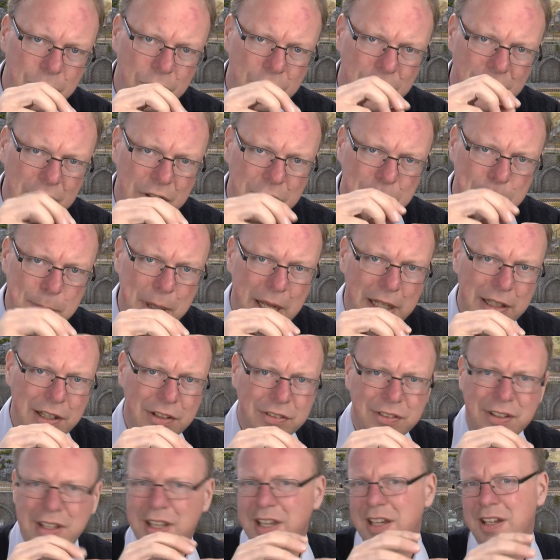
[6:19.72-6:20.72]
this
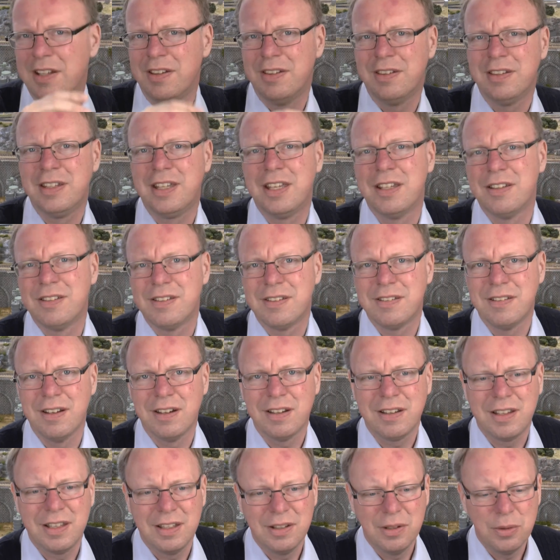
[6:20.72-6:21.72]
ballast can get
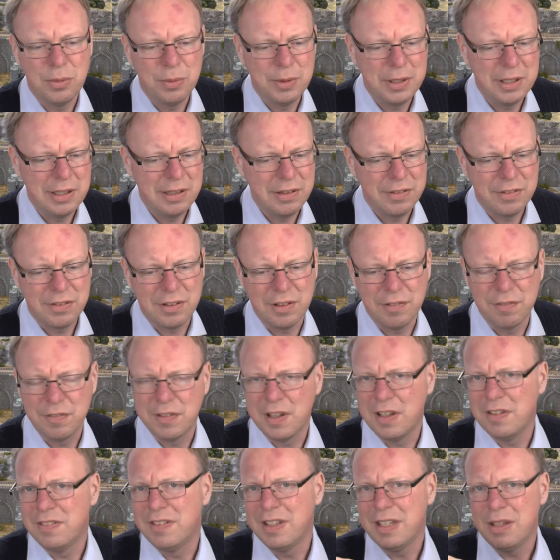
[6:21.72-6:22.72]
stuck in the wheels if
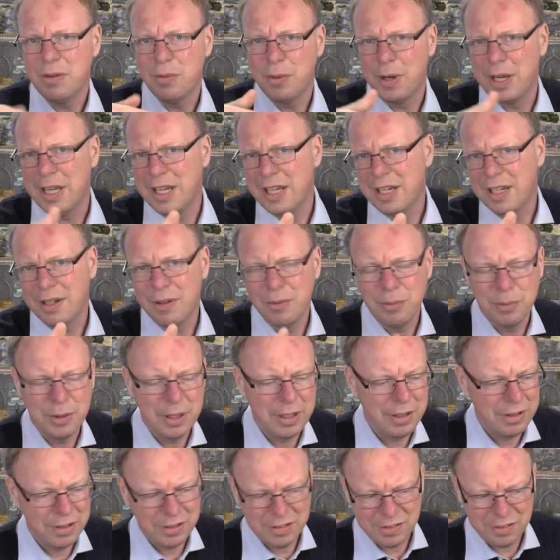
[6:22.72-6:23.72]
they derail
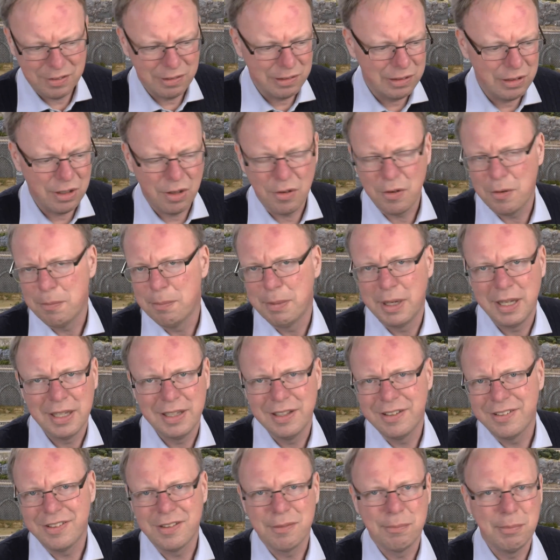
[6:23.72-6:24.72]
where it's a lot of
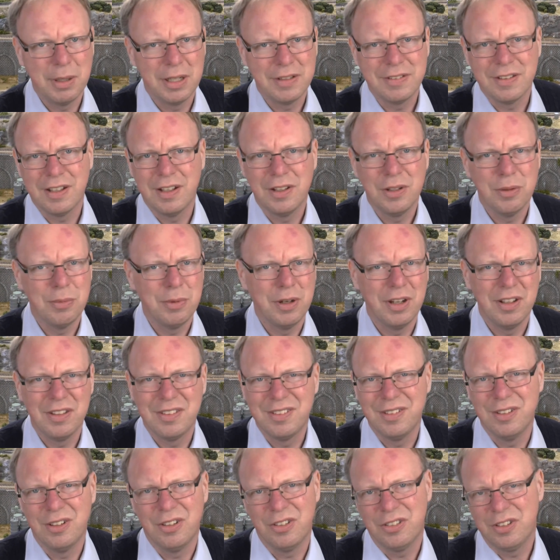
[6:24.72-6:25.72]
ballast, but
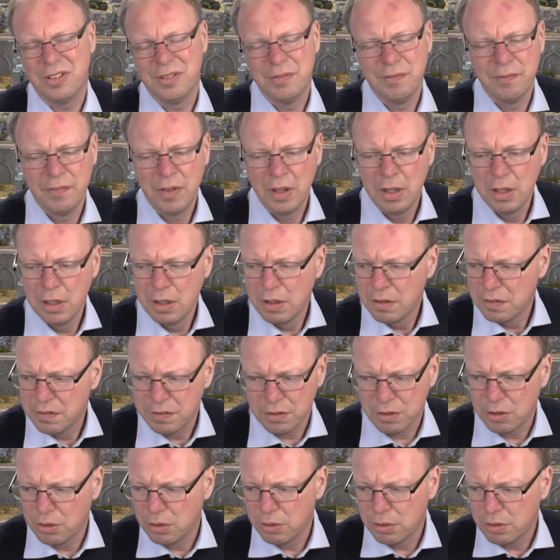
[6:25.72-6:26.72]
otherwise not.
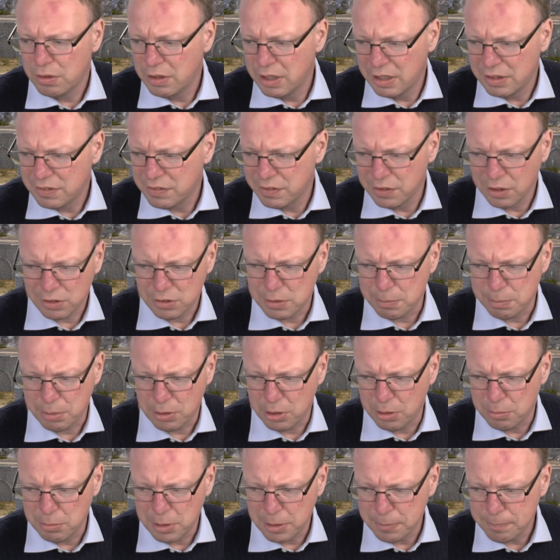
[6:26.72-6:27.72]
So it's not a
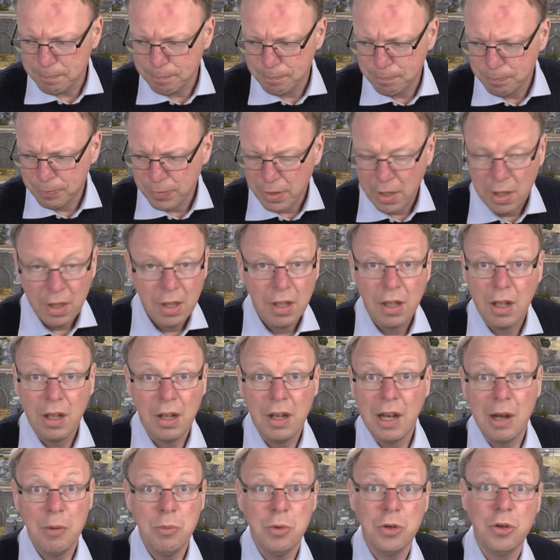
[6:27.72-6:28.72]
problem.
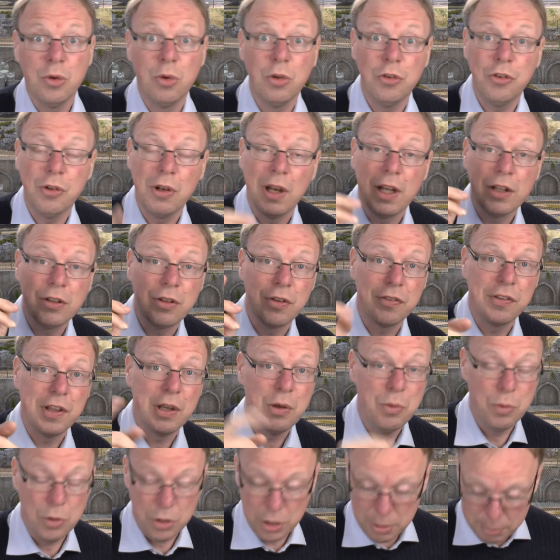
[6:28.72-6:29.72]
I would also like to say
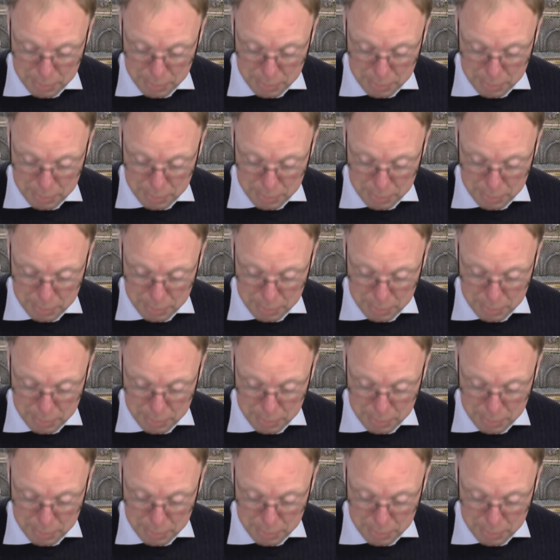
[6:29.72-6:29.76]
a word